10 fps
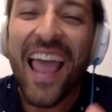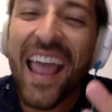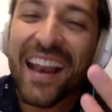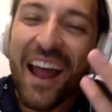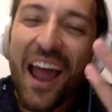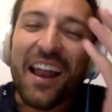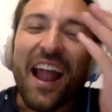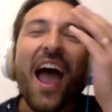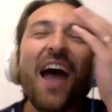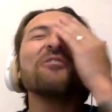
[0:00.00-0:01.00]
and
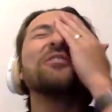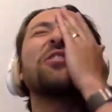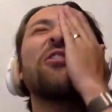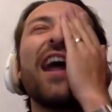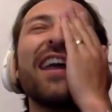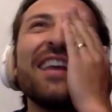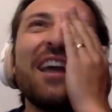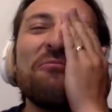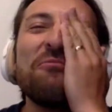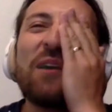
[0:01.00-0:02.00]
I was
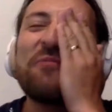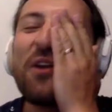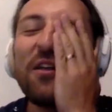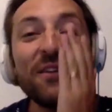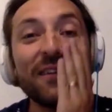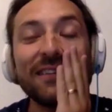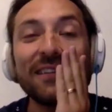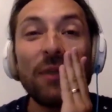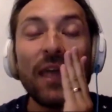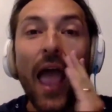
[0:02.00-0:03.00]
cracking up with my brother because
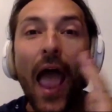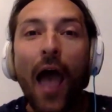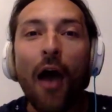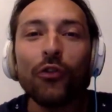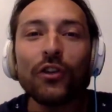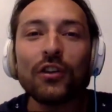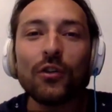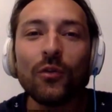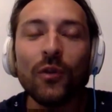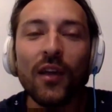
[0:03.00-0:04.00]
I'm like, how did
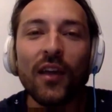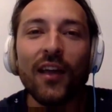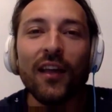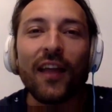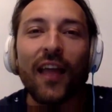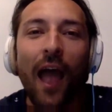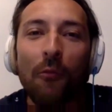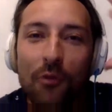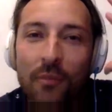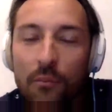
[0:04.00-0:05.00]
you? Like,
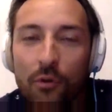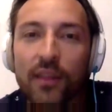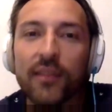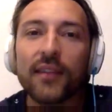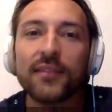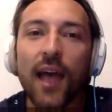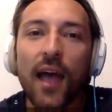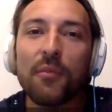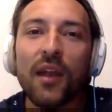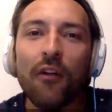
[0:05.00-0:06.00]
I'm remembering that
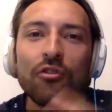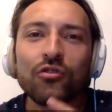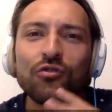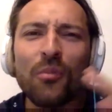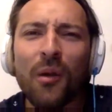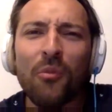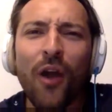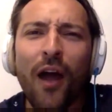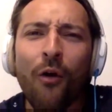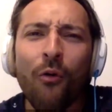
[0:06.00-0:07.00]
time, and I just
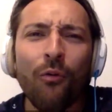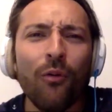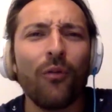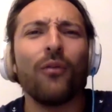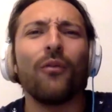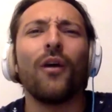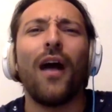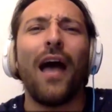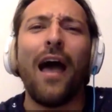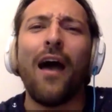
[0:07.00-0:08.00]
remember how
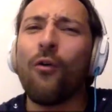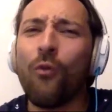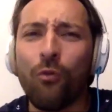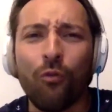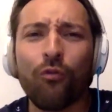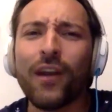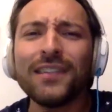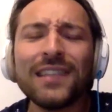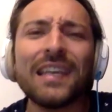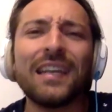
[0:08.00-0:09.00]

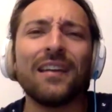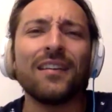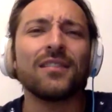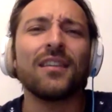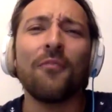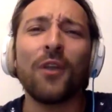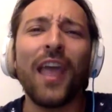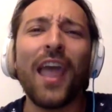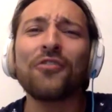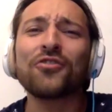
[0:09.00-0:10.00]
crazy it is. Yeah. I'm
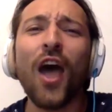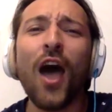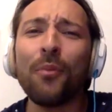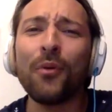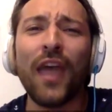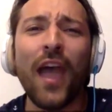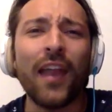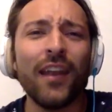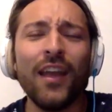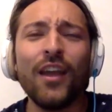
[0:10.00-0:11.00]
like, and top of
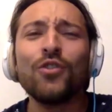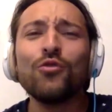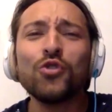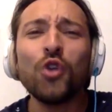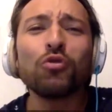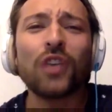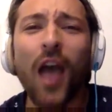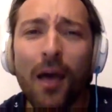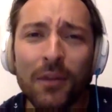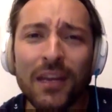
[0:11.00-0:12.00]
that, you chose
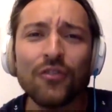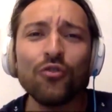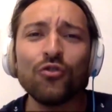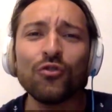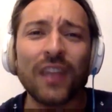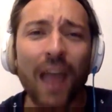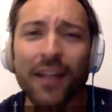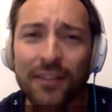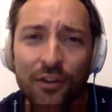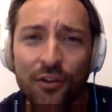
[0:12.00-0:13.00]
comedy. You just
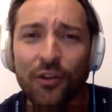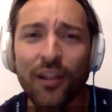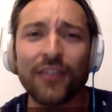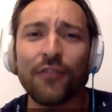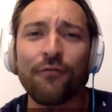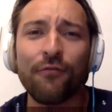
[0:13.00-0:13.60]
got there. You're like